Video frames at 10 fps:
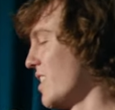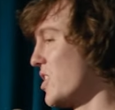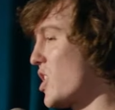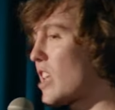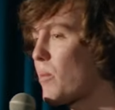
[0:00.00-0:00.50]

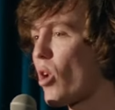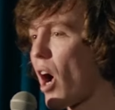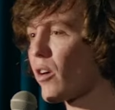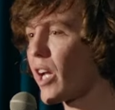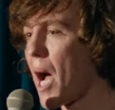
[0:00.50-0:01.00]
She said, well,
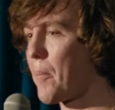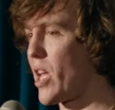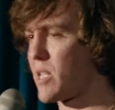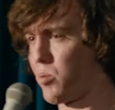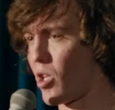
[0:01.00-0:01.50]
hurry up.
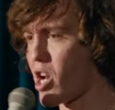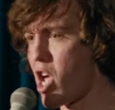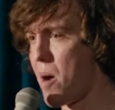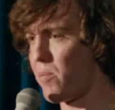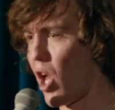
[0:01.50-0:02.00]
There's plenty
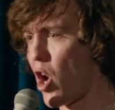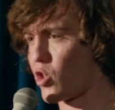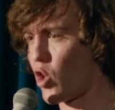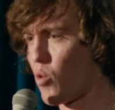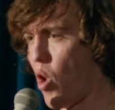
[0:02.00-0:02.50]
of blokes
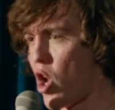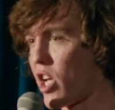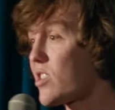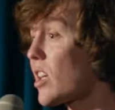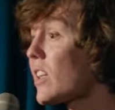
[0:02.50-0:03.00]
who want
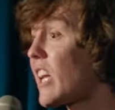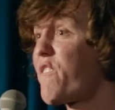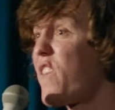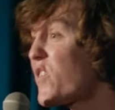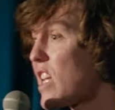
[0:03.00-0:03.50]
it. Suddenly,
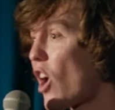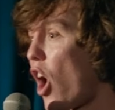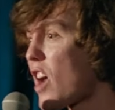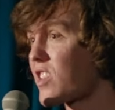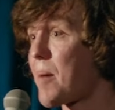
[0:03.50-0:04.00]
50
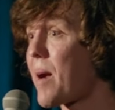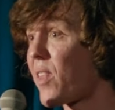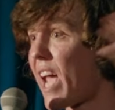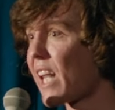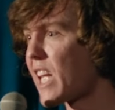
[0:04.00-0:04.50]
guys came out of
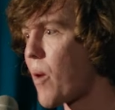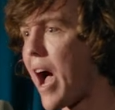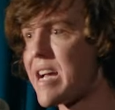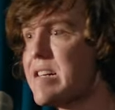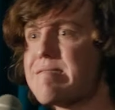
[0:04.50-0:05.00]
the alleyway.